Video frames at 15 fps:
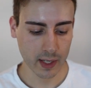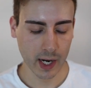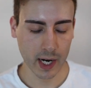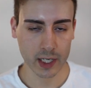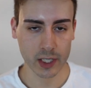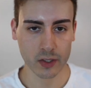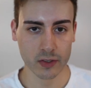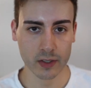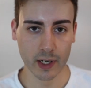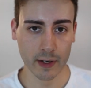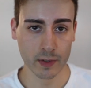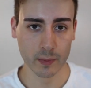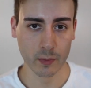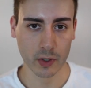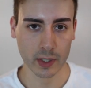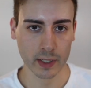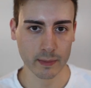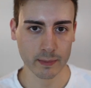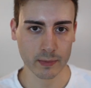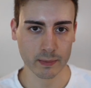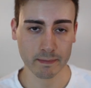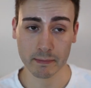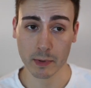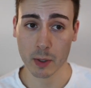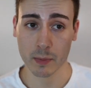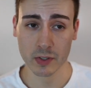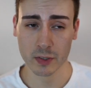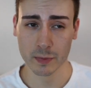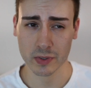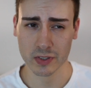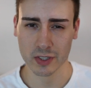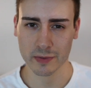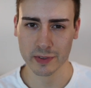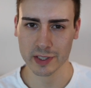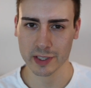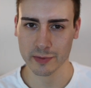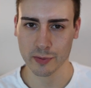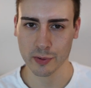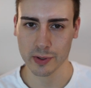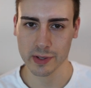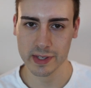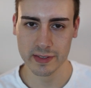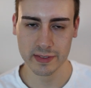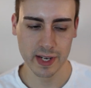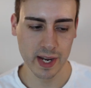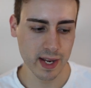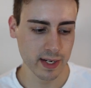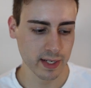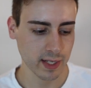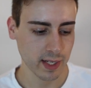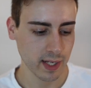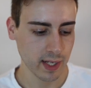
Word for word: I use it every morning almost specifically for the scent.